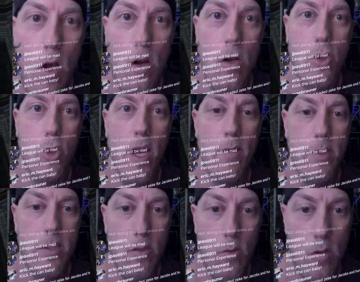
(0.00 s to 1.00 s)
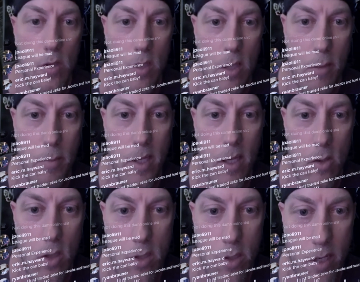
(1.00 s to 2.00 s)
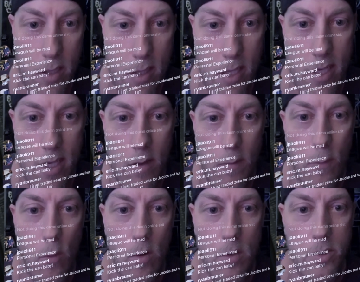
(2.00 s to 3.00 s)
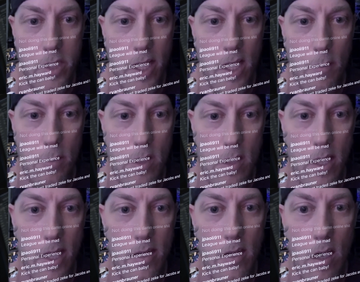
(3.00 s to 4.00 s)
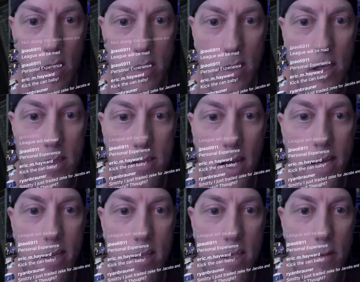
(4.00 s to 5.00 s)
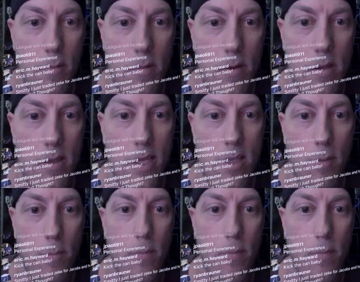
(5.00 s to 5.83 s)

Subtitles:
longer trade with you. Smitty, I just traded Zeke for Jacobs and Hunt in Dynasty. I